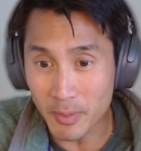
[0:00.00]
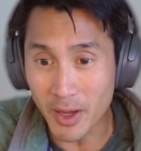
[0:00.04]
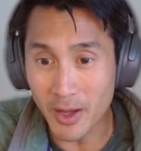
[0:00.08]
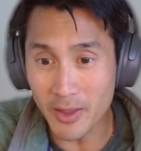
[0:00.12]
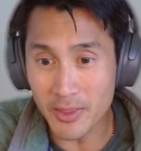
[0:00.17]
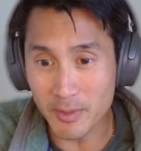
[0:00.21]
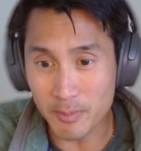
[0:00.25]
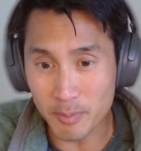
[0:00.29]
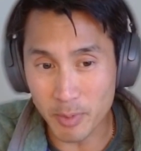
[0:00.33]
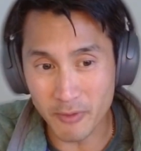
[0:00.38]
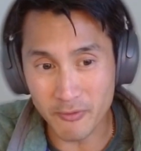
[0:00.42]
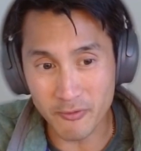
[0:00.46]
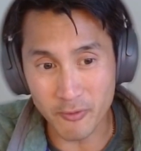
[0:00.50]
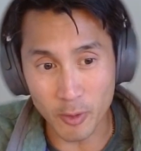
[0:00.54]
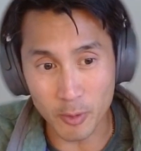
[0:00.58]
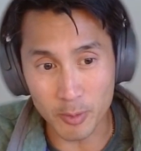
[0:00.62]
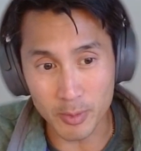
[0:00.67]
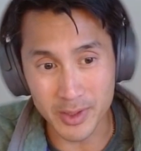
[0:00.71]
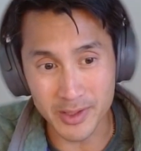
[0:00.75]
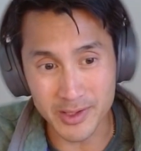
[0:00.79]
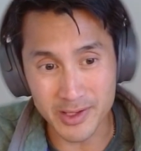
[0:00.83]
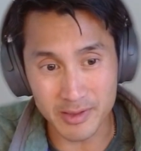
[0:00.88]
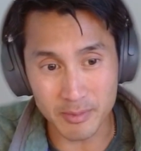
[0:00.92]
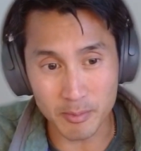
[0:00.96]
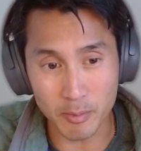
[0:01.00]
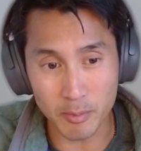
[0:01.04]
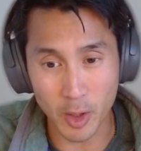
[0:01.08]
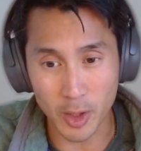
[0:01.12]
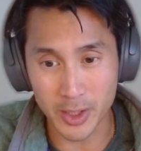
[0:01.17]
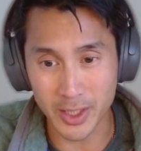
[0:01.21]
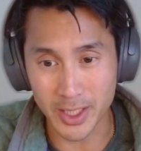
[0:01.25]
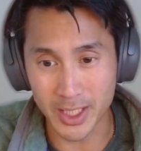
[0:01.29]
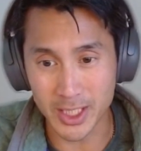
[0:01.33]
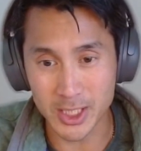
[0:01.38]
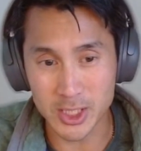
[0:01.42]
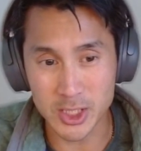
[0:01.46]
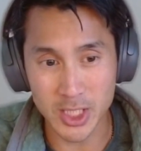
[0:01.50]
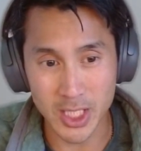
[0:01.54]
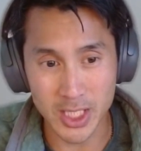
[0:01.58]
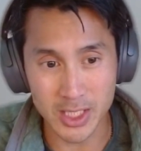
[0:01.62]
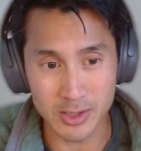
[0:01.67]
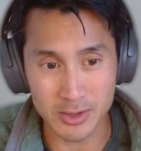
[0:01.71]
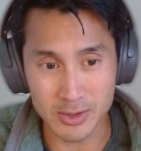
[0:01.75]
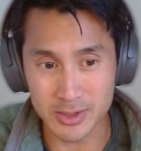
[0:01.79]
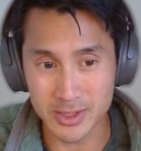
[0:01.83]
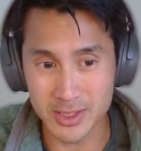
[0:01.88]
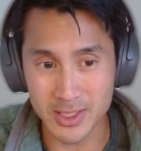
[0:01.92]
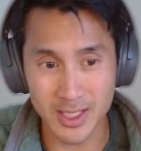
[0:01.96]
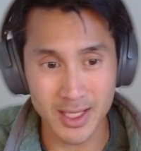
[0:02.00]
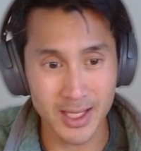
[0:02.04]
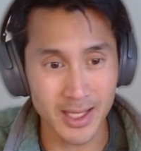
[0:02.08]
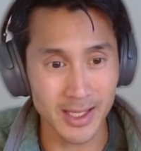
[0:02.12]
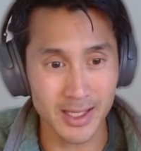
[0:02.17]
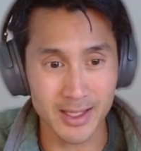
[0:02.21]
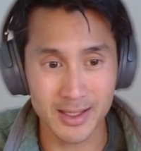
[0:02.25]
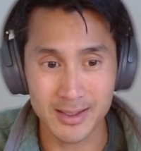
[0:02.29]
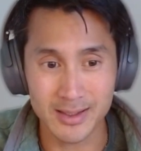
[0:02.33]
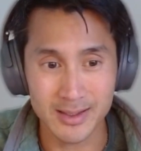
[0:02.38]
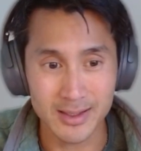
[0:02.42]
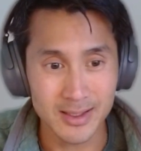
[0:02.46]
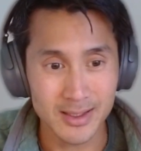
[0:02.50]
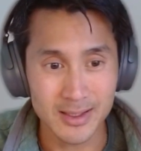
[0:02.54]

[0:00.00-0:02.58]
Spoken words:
other performance marketing channels like